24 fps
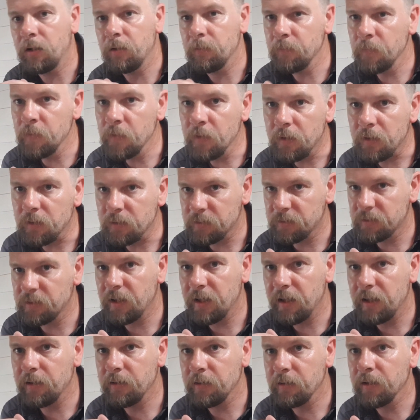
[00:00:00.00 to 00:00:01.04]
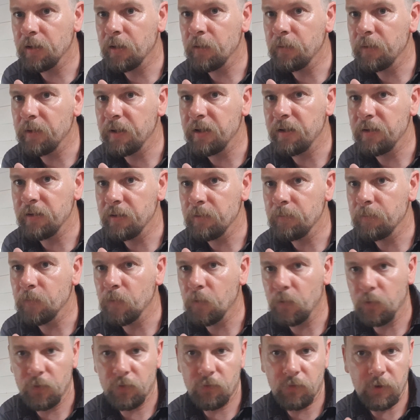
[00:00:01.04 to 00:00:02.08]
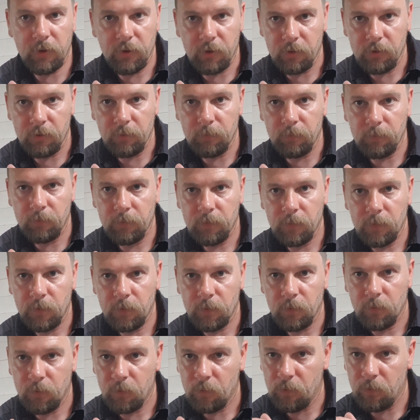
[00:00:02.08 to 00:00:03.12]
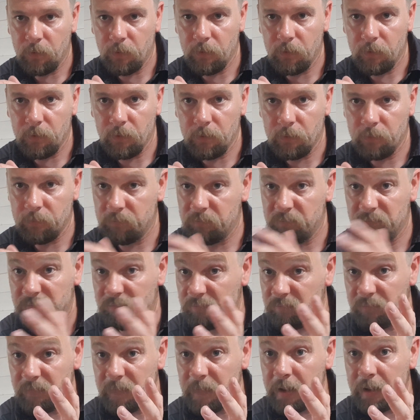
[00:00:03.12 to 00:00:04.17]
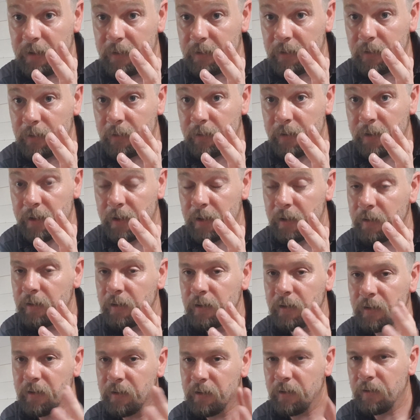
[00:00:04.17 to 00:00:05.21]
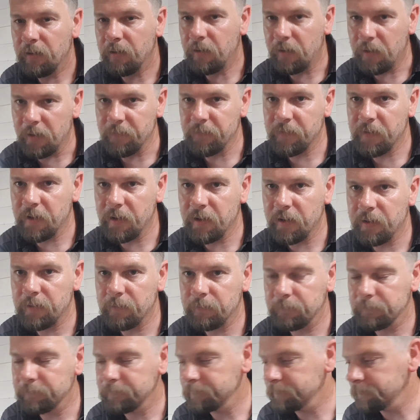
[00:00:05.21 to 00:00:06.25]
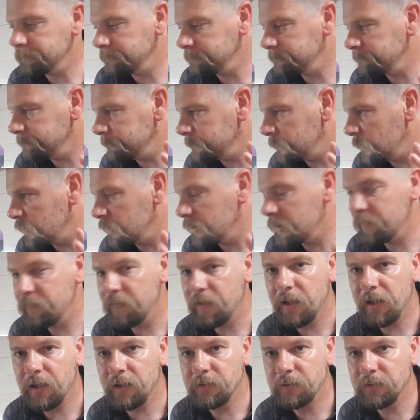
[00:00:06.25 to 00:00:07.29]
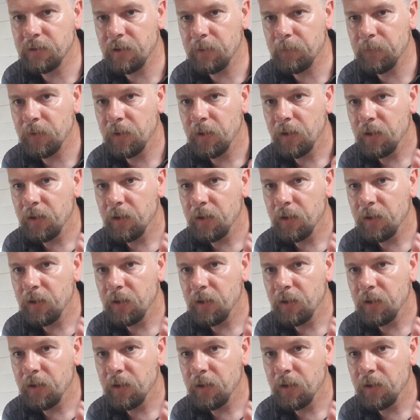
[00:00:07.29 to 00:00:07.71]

I'm not saying to go and eat them or drink them or anything like that. I've done it. I'll give you a heads up.